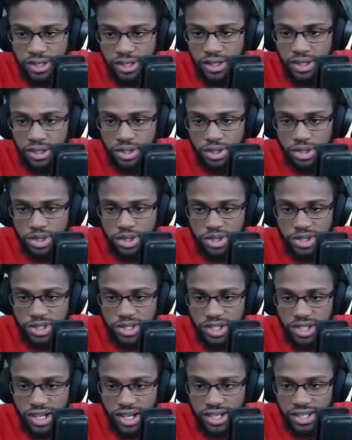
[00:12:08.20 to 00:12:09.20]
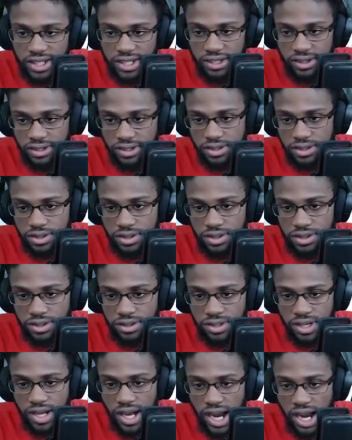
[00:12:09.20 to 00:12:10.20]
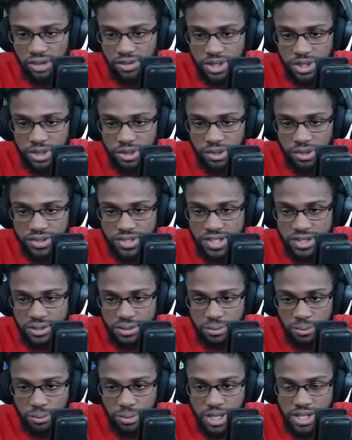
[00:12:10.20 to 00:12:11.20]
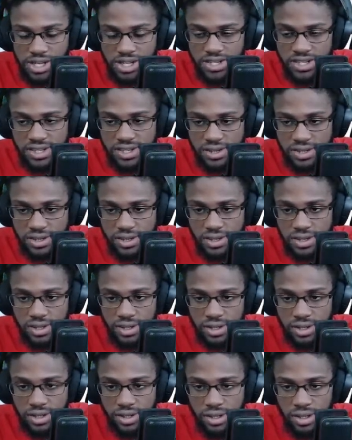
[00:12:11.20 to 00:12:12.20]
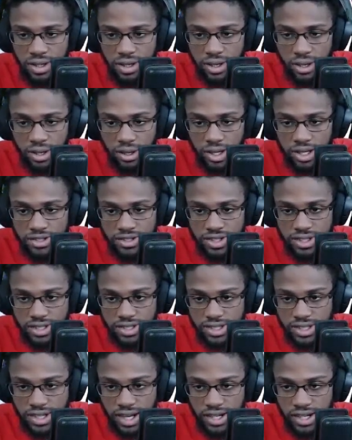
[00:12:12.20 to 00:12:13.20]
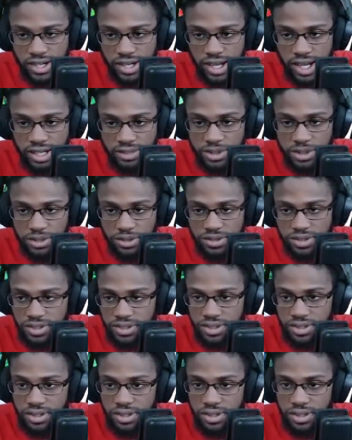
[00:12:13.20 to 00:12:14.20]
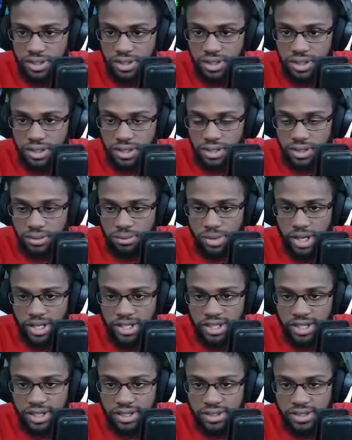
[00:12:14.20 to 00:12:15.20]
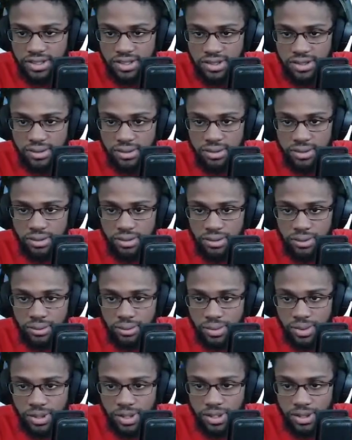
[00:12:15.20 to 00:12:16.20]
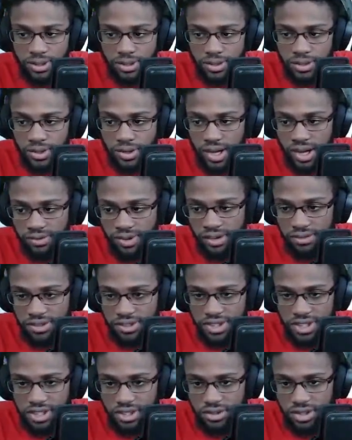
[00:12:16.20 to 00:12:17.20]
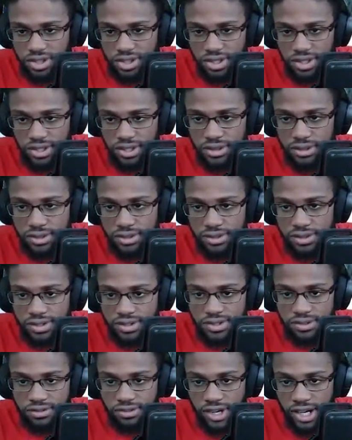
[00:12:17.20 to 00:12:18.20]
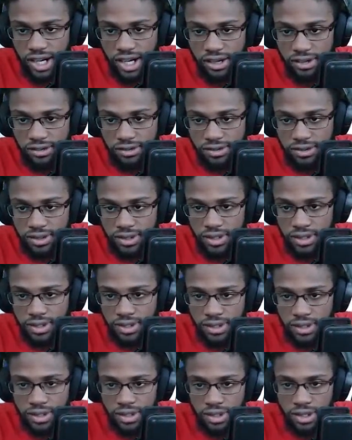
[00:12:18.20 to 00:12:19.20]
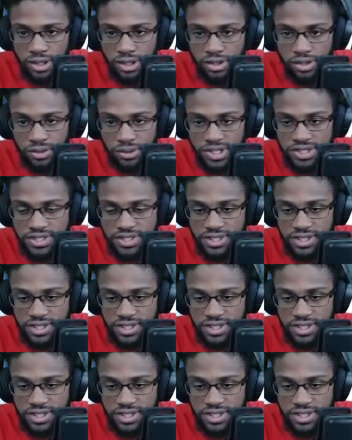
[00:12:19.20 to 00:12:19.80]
Usually I get half shields and minis. As you can see, I got half shields and med kits. But you have everything you need to survive the rest of the